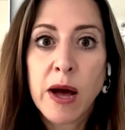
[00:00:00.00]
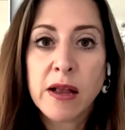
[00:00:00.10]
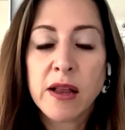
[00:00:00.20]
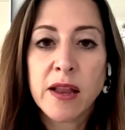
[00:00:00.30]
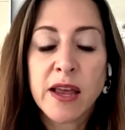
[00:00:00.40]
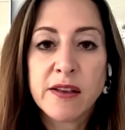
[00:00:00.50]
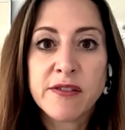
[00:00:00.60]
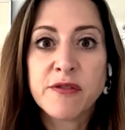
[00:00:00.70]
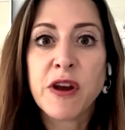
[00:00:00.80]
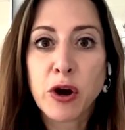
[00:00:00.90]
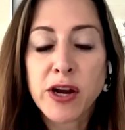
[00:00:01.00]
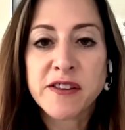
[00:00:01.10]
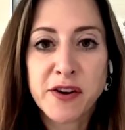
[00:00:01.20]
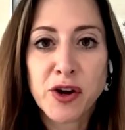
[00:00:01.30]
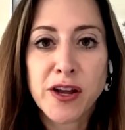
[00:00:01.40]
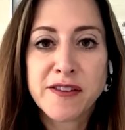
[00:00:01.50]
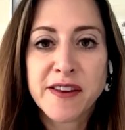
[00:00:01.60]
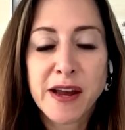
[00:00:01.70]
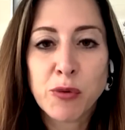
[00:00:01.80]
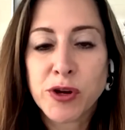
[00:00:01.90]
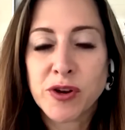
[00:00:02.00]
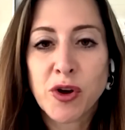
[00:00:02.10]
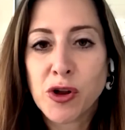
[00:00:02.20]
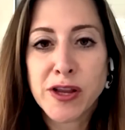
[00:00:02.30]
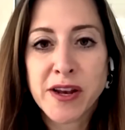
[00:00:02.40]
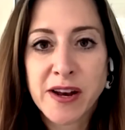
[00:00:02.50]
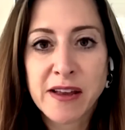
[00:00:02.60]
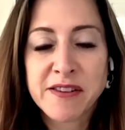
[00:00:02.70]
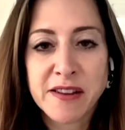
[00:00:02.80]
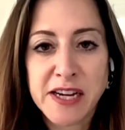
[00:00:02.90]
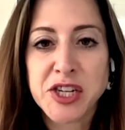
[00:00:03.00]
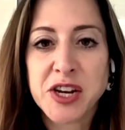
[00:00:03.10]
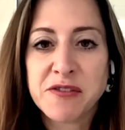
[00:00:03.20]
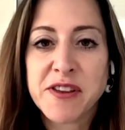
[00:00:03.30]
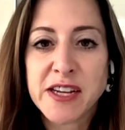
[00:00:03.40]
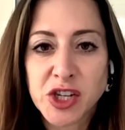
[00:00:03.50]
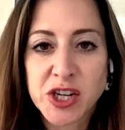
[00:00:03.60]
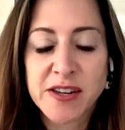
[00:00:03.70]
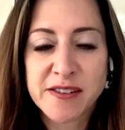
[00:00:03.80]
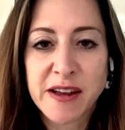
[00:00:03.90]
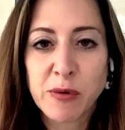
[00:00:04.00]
Well, it's very serious, and I wouldn't call it an escalation of tensions.